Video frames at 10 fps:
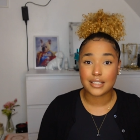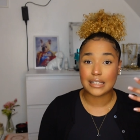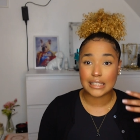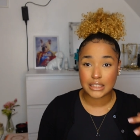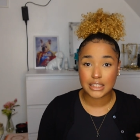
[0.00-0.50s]
it
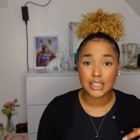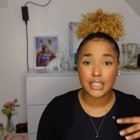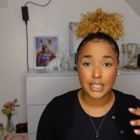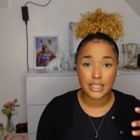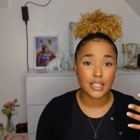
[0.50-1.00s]
literally
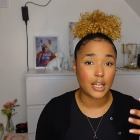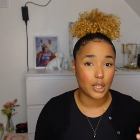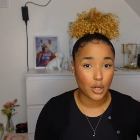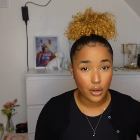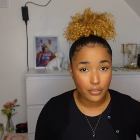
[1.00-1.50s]
needs a
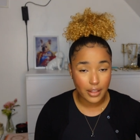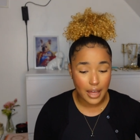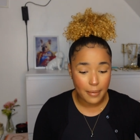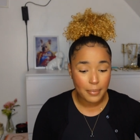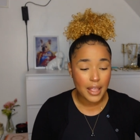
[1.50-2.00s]
lot of
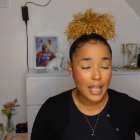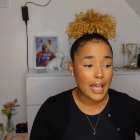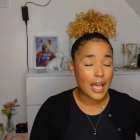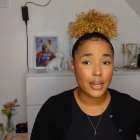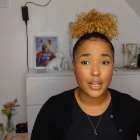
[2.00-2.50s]
that.
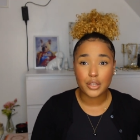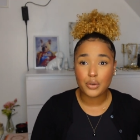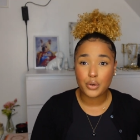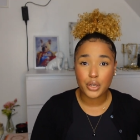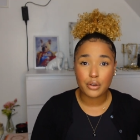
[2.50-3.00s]
Another
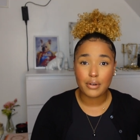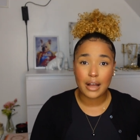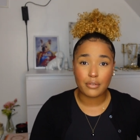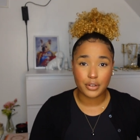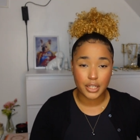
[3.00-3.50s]
oil
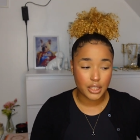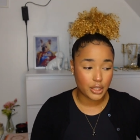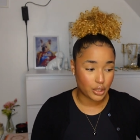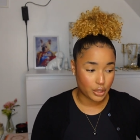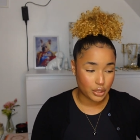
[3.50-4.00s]
I
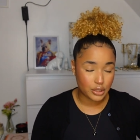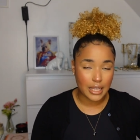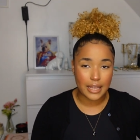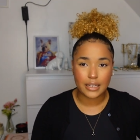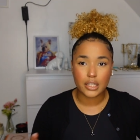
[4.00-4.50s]
really use,
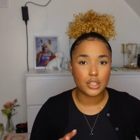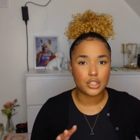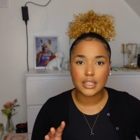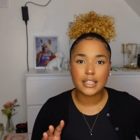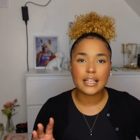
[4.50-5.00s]
and
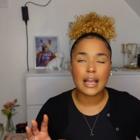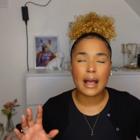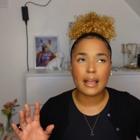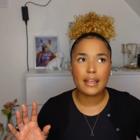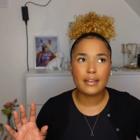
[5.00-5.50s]
usually
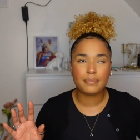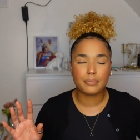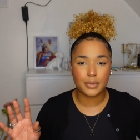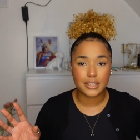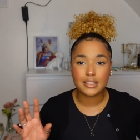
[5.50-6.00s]

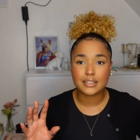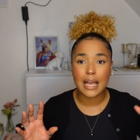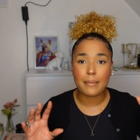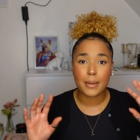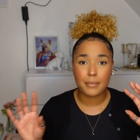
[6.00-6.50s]
most of the
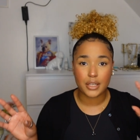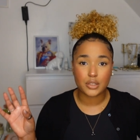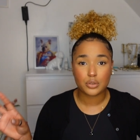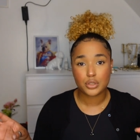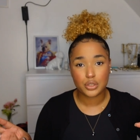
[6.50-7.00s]
time I mix
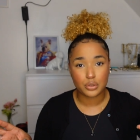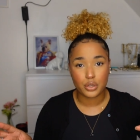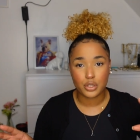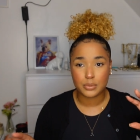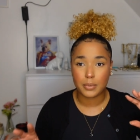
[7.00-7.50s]
all these
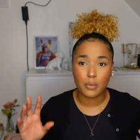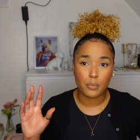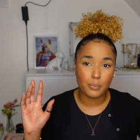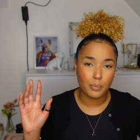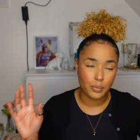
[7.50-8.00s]
oils, but
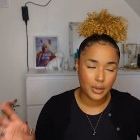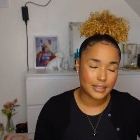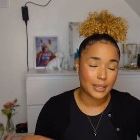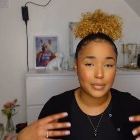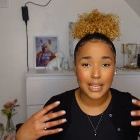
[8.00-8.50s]

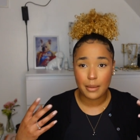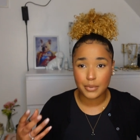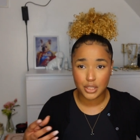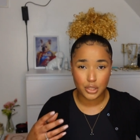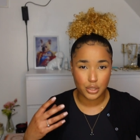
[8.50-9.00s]

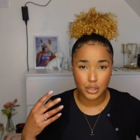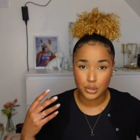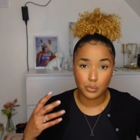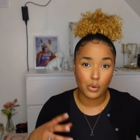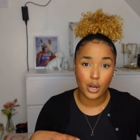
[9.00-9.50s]
sometimes I just
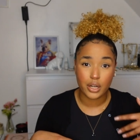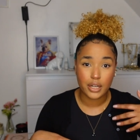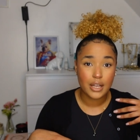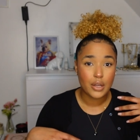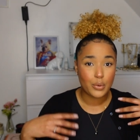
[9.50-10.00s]
use
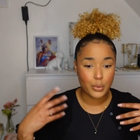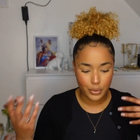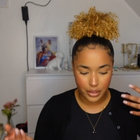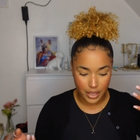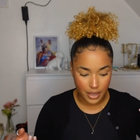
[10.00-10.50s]
one
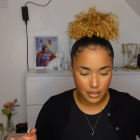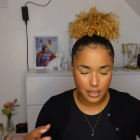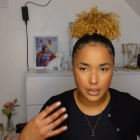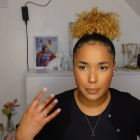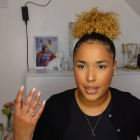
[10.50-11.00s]
or the
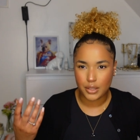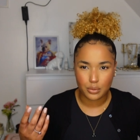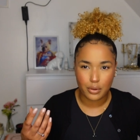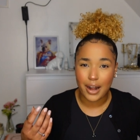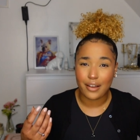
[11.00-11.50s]
other, depends
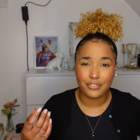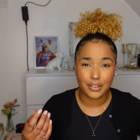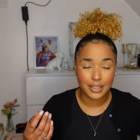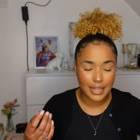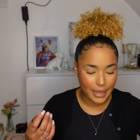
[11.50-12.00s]
what I
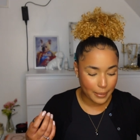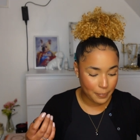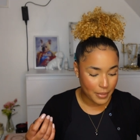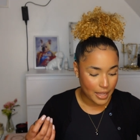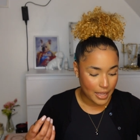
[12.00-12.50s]
feel like.
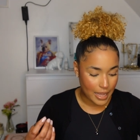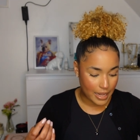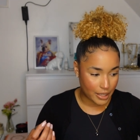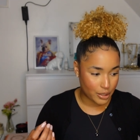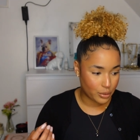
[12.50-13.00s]

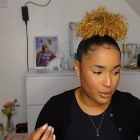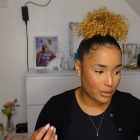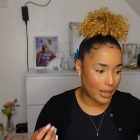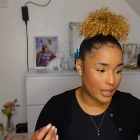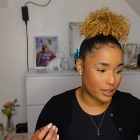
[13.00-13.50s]
Another oil
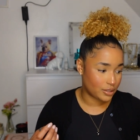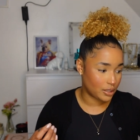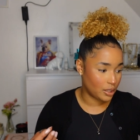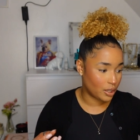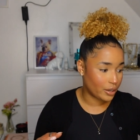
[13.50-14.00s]
I use
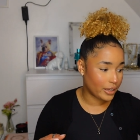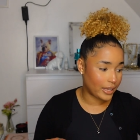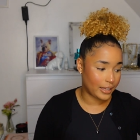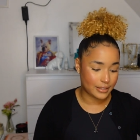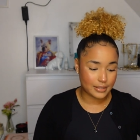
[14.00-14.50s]
a lot
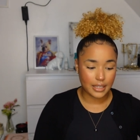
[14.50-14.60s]
is